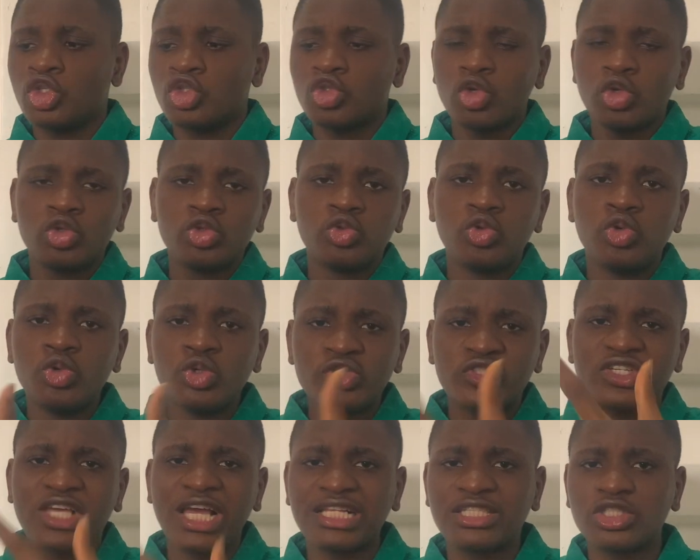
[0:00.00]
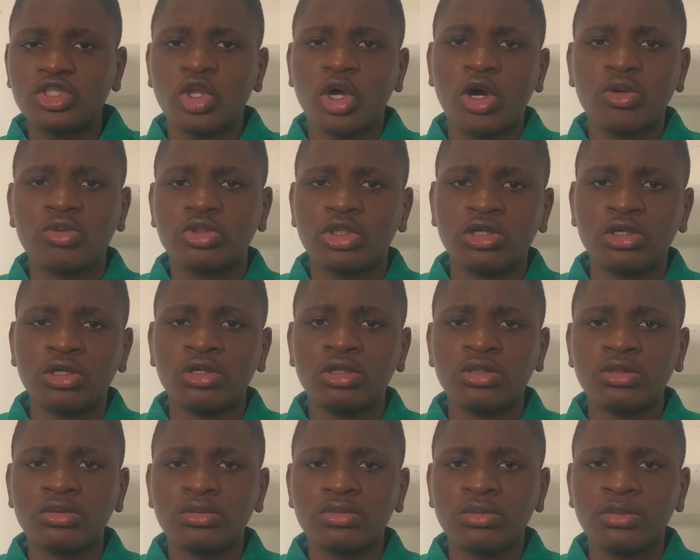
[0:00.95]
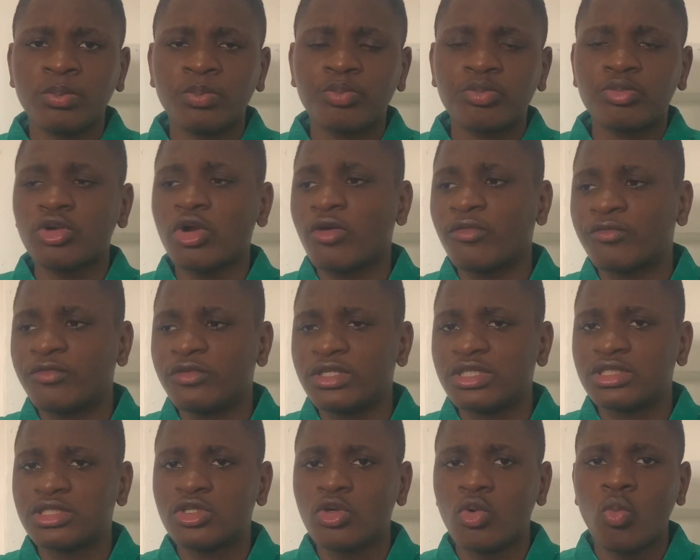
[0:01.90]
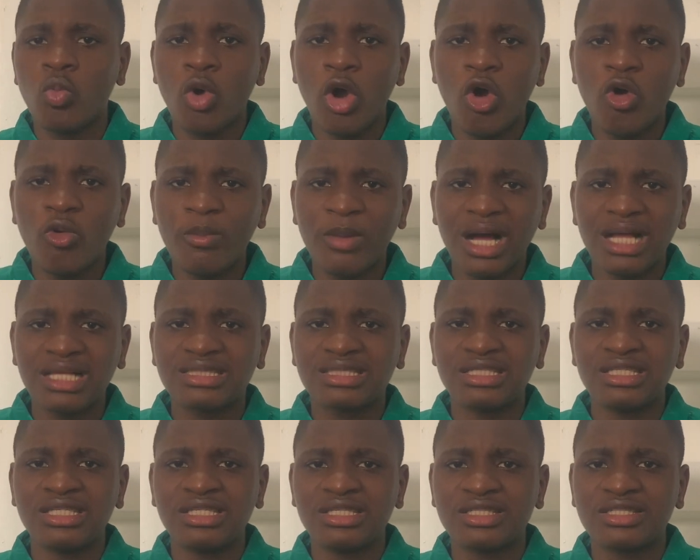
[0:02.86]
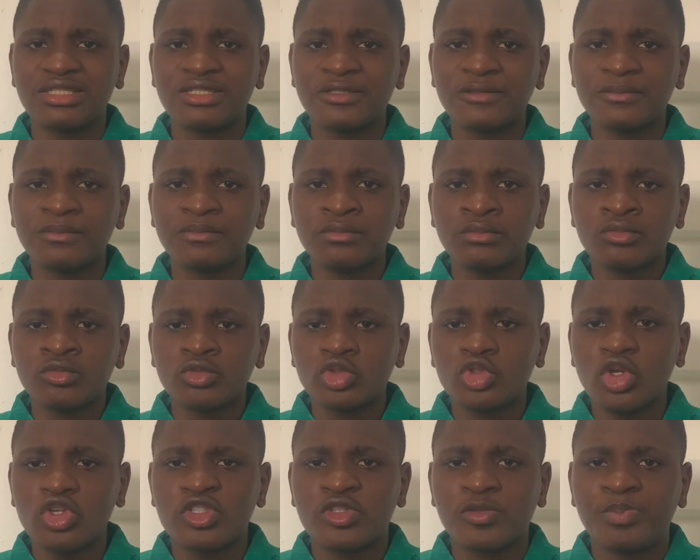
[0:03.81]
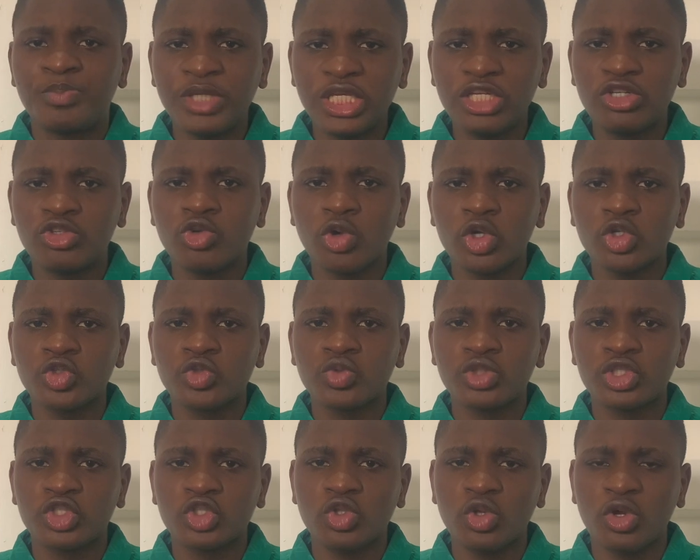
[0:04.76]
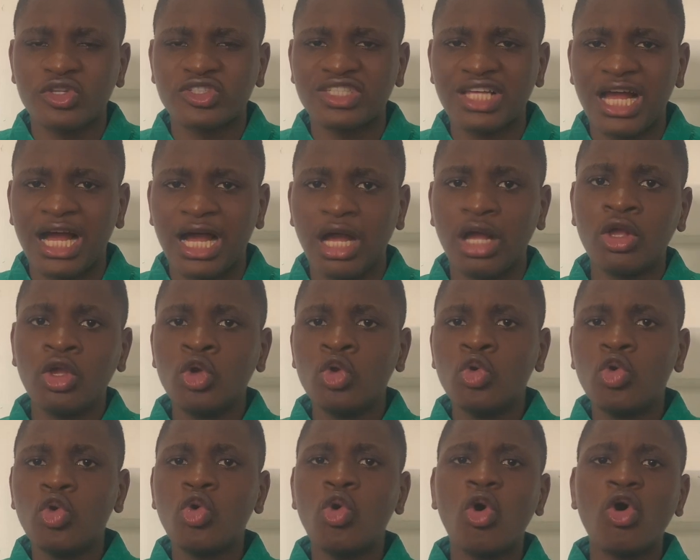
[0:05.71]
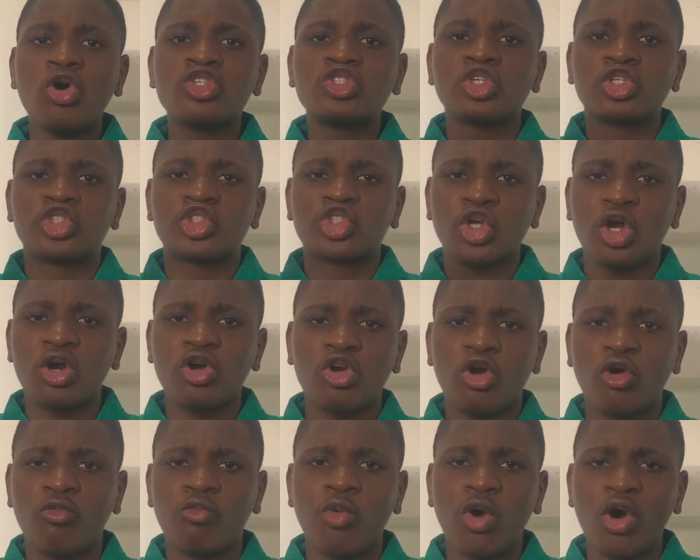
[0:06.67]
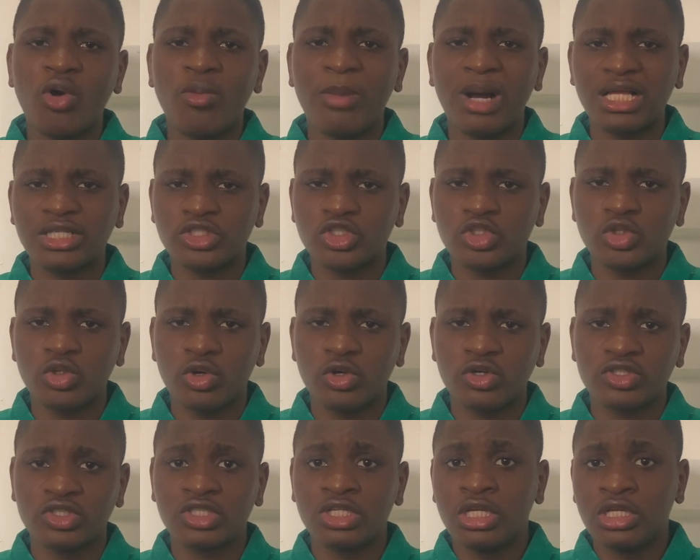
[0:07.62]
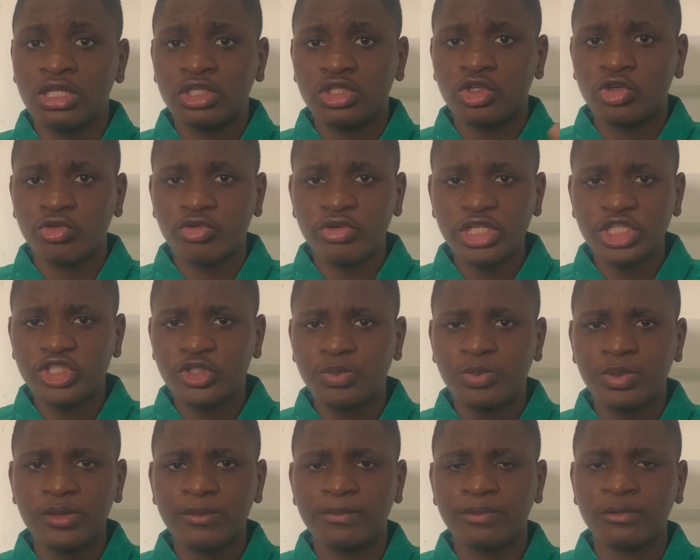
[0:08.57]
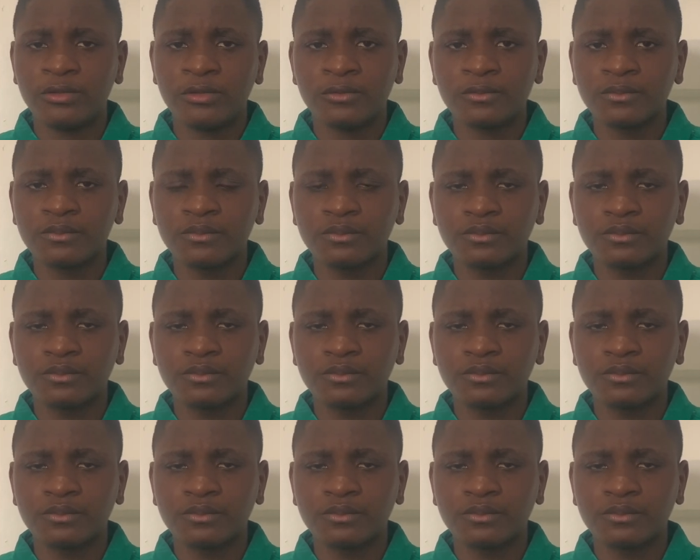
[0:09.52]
So who's getting all the profit? Walmart is those big grocery stores are. Who owns a chunk of Walmart stores? The rich people.